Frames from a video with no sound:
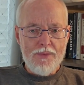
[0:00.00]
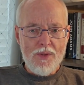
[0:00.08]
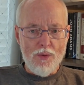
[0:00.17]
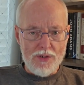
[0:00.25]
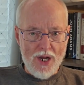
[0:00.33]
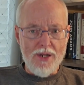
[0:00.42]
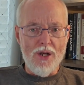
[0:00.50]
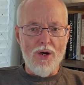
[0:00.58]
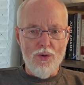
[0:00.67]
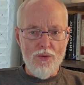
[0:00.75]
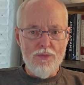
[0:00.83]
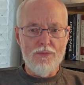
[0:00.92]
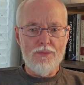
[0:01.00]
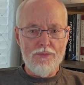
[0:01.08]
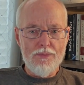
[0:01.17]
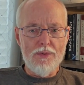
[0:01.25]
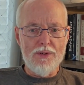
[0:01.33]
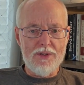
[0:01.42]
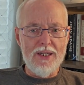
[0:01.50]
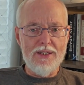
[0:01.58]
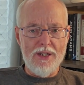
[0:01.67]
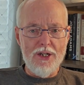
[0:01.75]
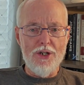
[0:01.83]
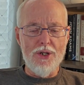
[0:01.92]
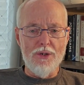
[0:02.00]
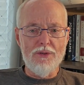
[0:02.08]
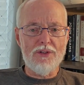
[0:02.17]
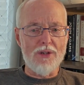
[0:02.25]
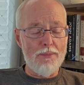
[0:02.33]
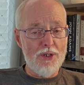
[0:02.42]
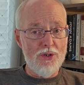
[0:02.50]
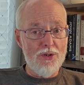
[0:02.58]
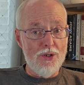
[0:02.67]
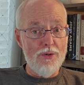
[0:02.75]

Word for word: which I know it's easy to do, and some of you do,